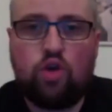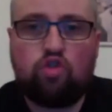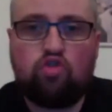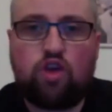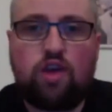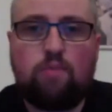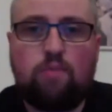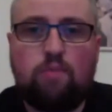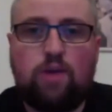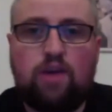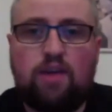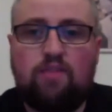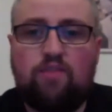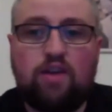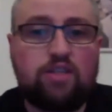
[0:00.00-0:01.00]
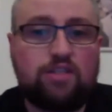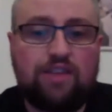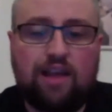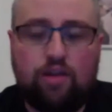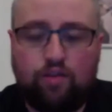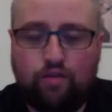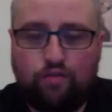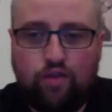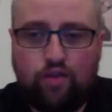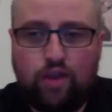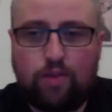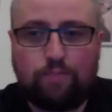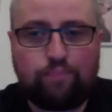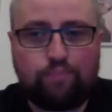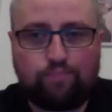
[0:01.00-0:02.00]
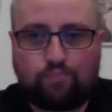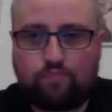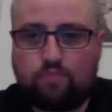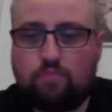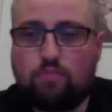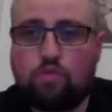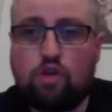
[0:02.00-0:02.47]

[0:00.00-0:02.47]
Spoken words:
So try and be versatile on the feet,